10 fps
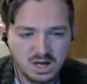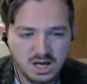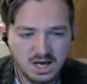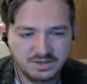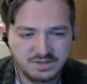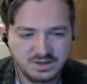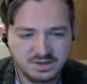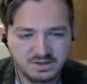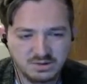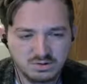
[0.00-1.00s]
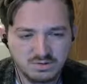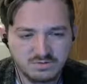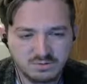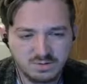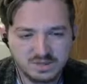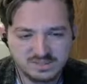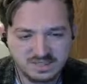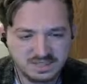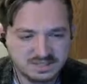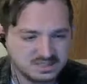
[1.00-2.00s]
I think though you have to race
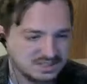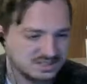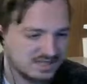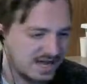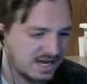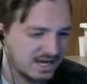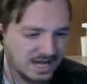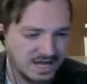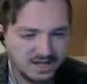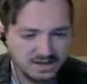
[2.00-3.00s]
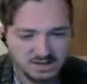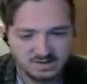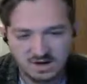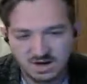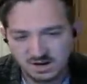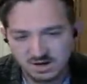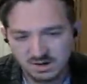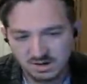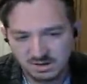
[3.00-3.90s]
against the dad and the daughter